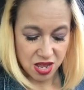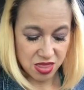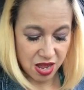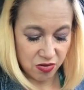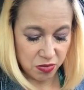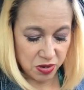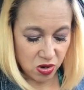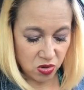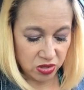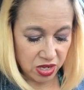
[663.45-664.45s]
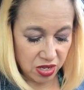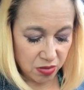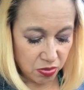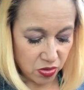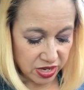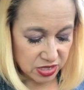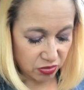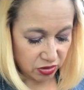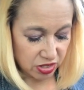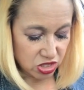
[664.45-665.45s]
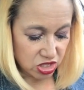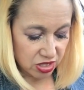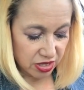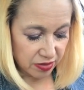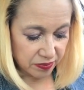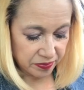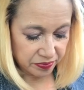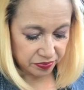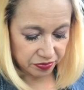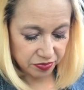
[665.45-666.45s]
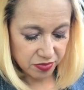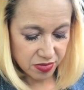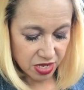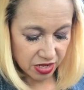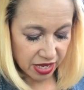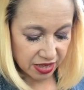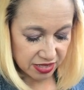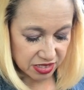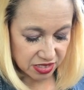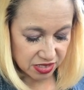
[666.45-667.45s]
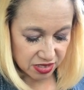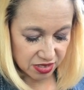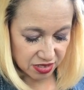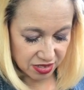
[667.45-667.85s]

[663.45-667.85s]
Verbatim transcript: And that would be only points for the chili. Okay, this is